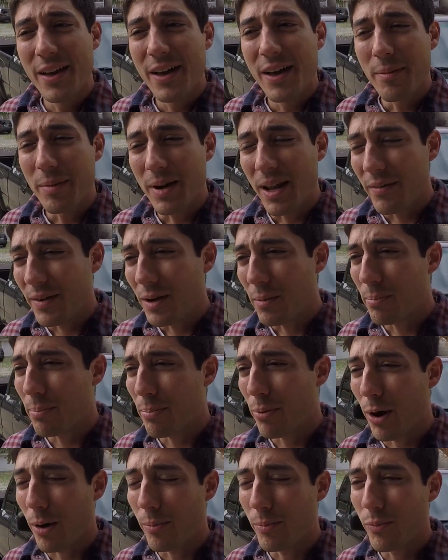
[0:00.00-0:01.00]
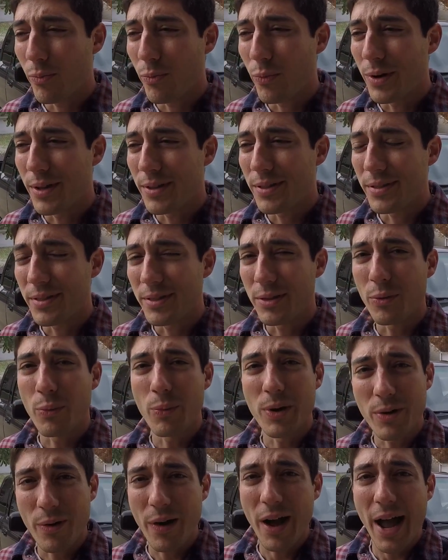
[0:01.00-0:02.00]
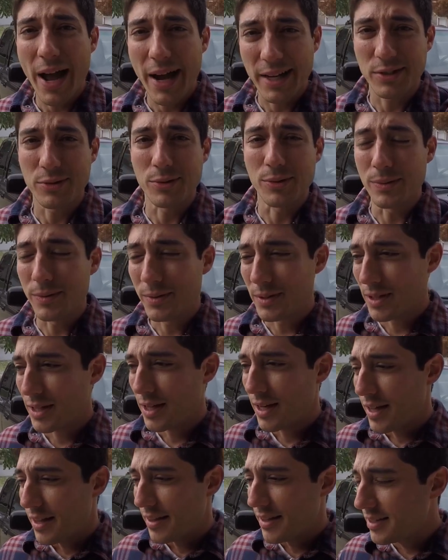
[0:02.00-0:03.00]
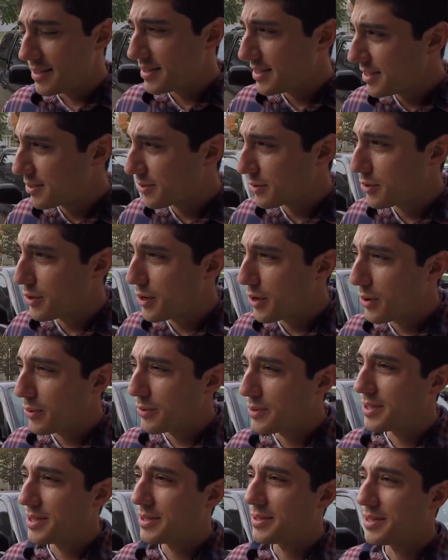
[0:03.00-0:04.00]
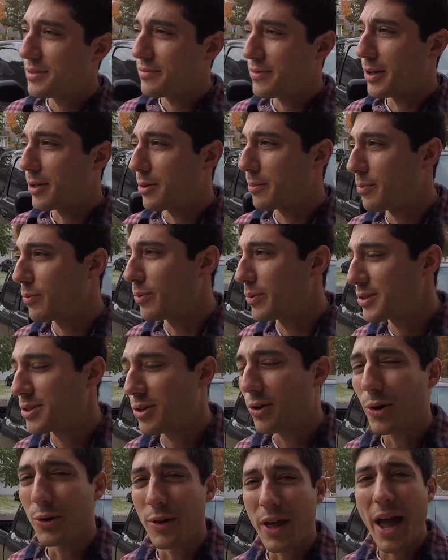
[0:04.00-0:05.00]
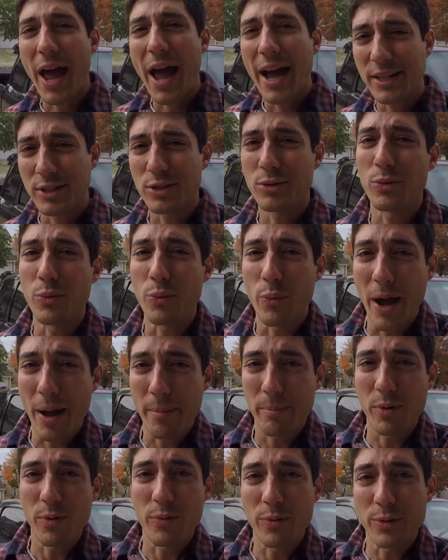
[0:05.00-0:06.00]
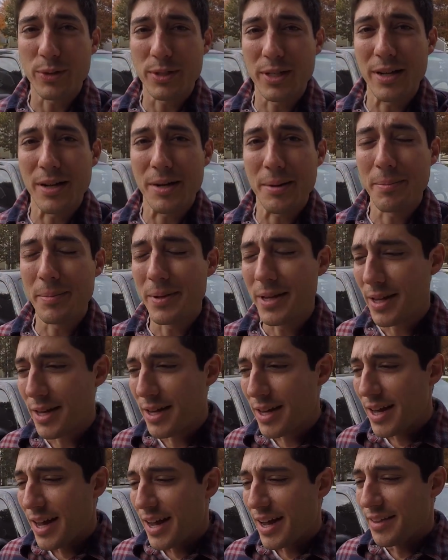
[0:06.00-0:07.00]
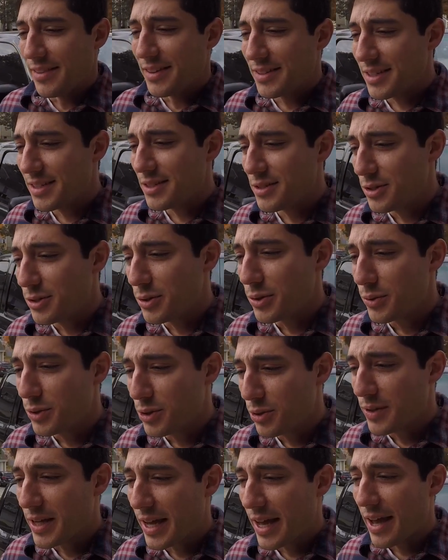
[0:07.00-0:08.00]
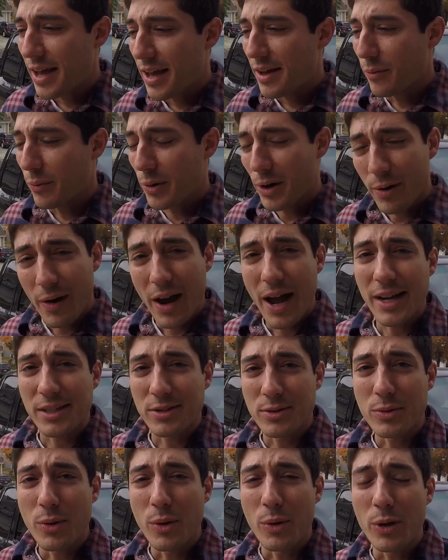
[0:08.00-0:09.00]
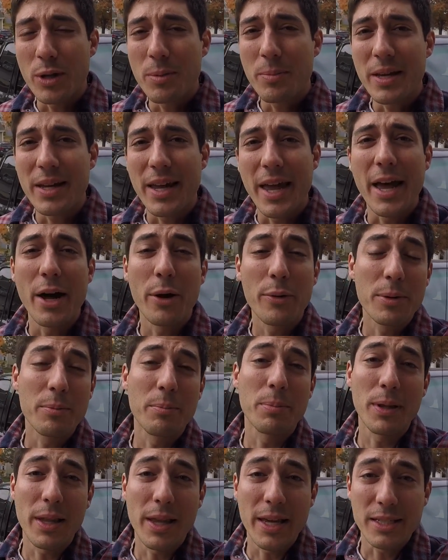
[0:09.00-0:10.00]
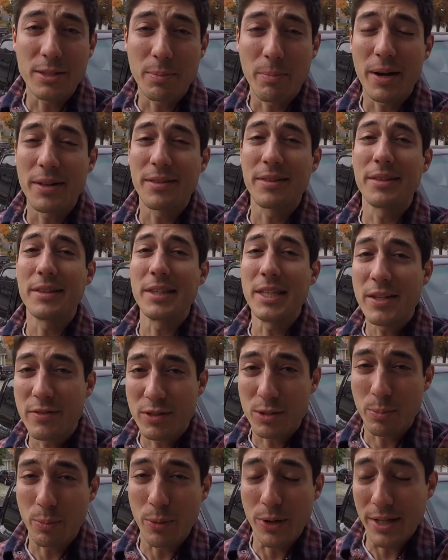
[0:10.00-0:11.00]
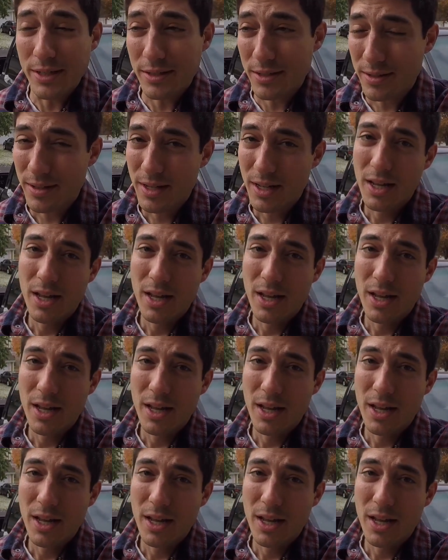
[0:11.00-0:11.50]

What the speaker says: I've been having a problem with the rear axle. These things are known to develop what's called axle wrap over time, and this is due to the rear axle only being held in place by the leaf springs.